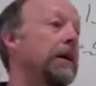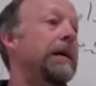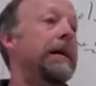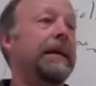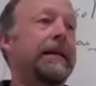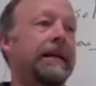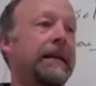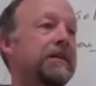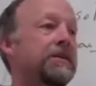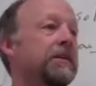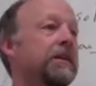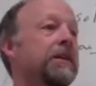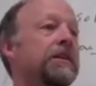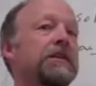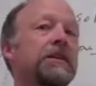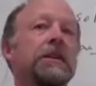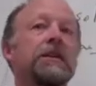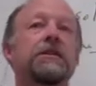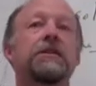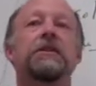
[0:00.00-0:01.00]
It doesn't
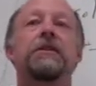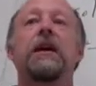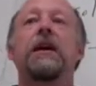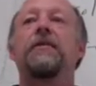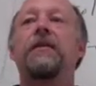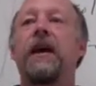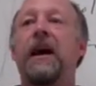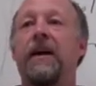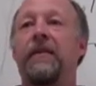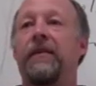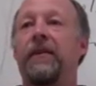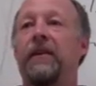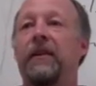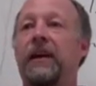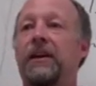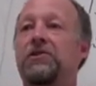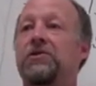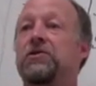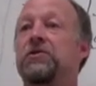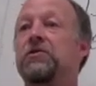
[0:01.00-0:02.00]
exist, and they have an election.